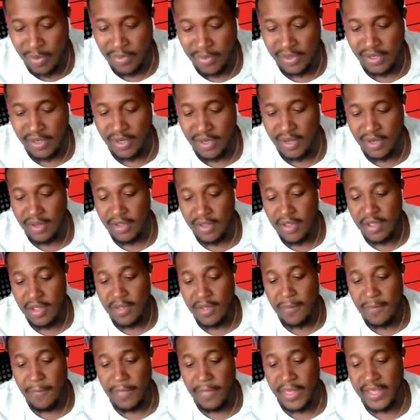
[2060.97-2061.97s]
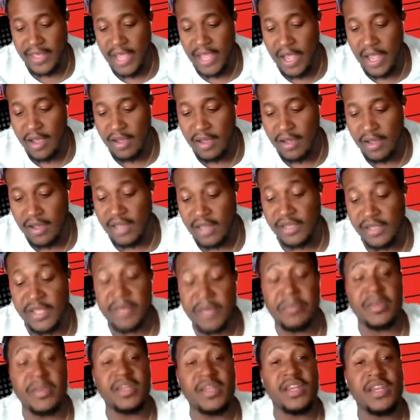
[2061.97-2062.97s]
But they got
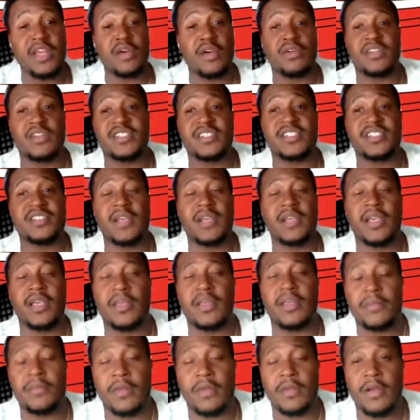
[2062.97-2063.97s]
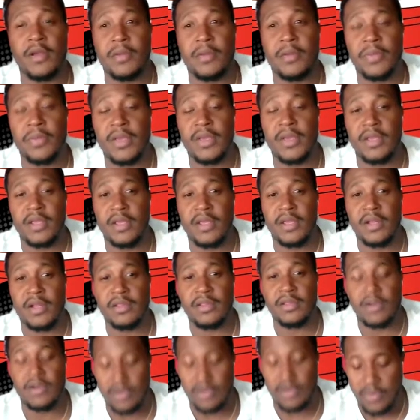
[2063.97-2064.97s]
Aleem McNeil, the second pick in the
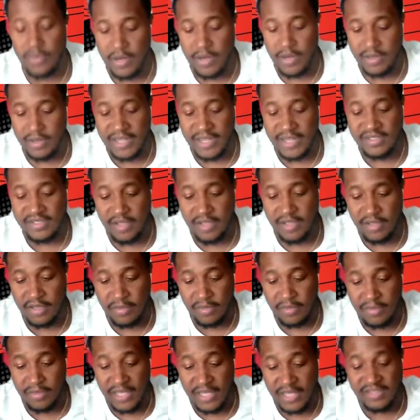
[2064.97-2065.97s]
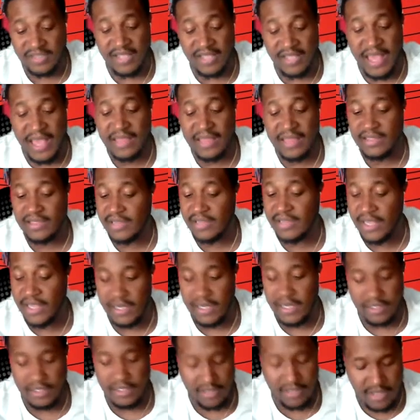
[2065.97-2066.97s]
3rd round. That's the
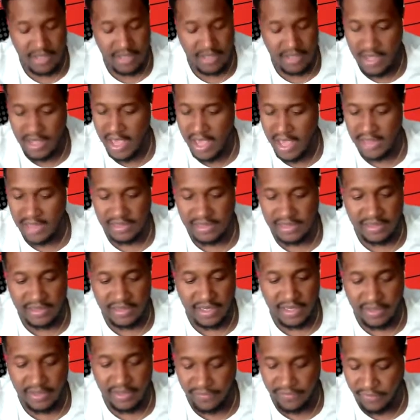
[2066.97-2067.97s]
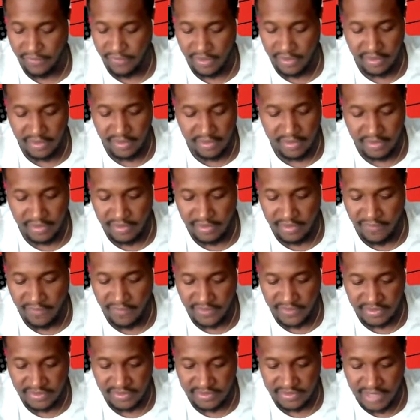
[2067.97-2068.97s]
athletic freak
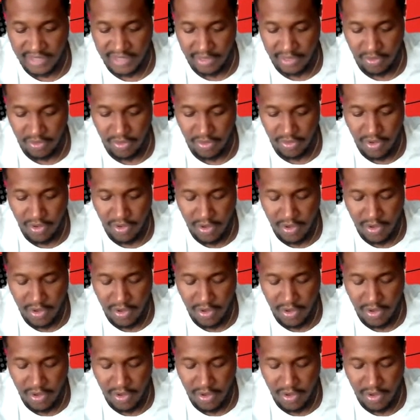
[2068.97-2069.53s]
defensive tackle.